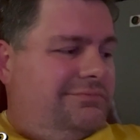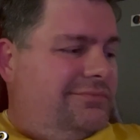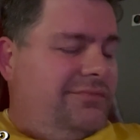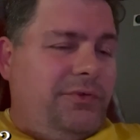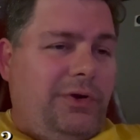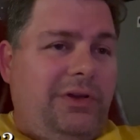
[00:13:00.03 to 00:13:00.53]

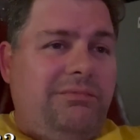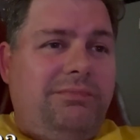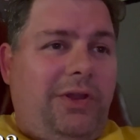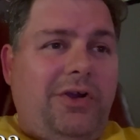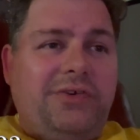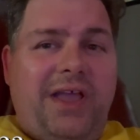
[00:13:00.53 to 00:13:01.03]
for a
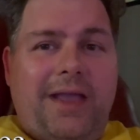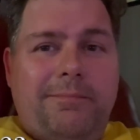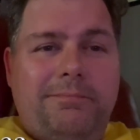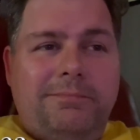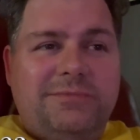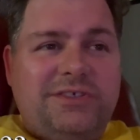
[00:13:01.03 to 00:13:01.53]
long
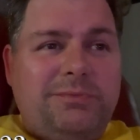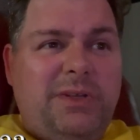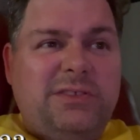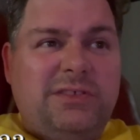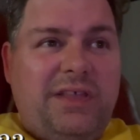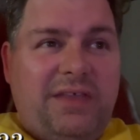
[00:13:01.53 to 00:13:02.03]
time, 6
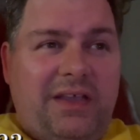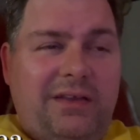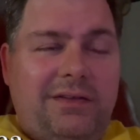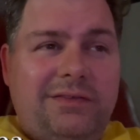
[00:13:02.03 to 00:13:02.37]
months, I think.